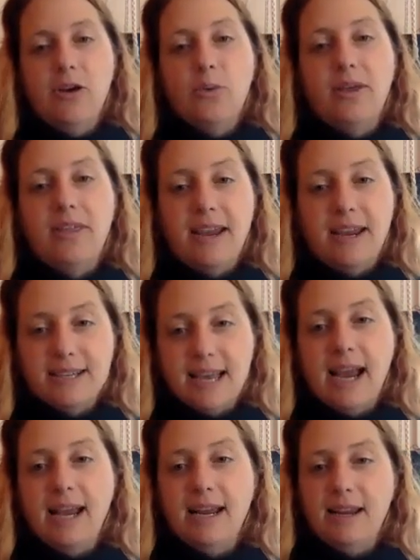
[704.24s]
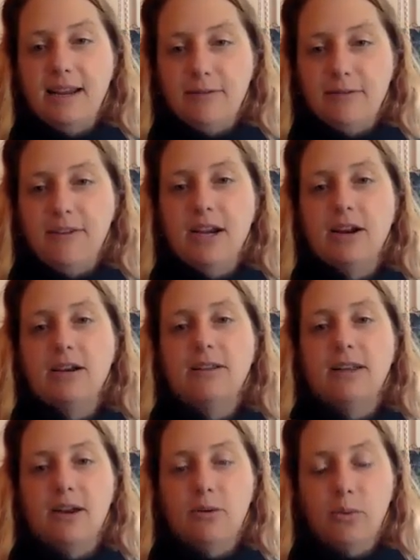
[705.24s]
With anxiety and fear,
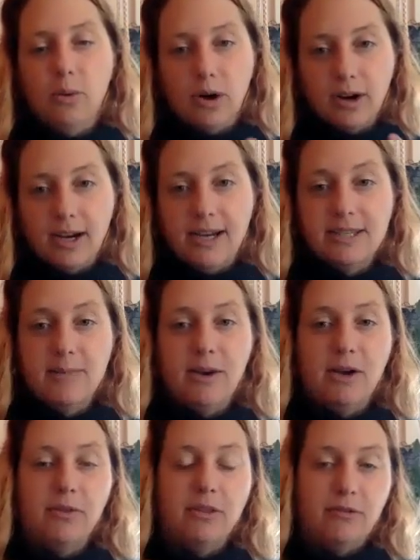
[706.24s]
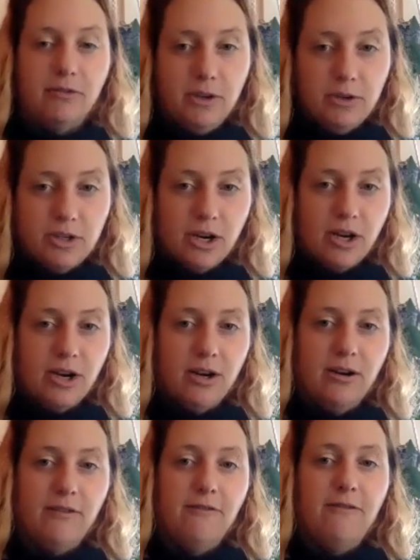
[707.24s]
like worries about the
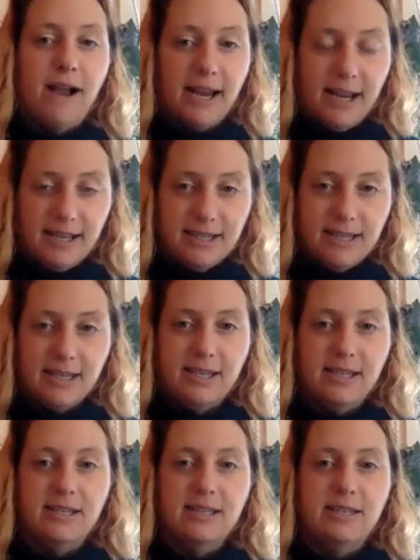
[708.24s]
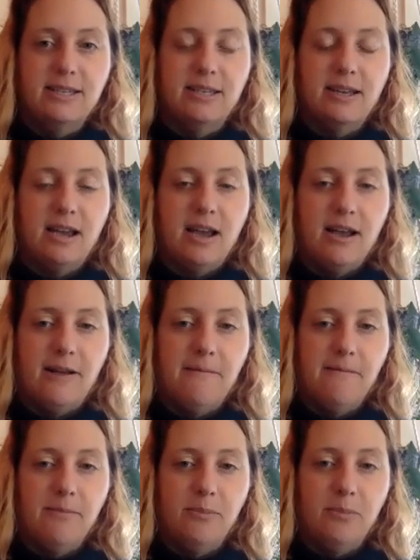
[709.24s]
future, finances,
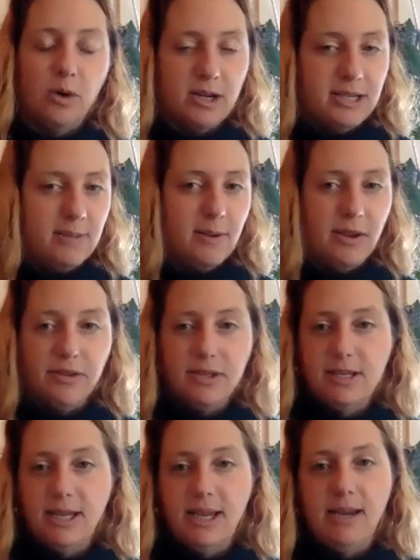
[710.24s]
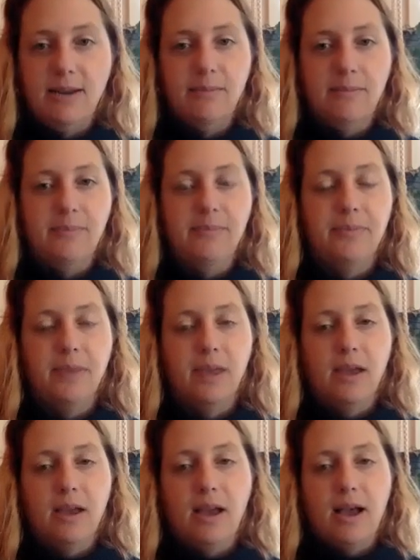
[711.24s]
worries about the team,
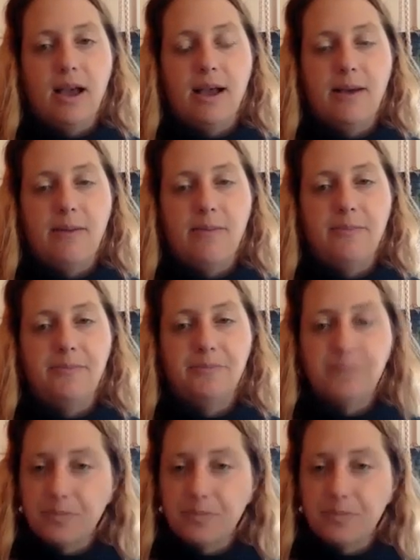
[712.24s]
um,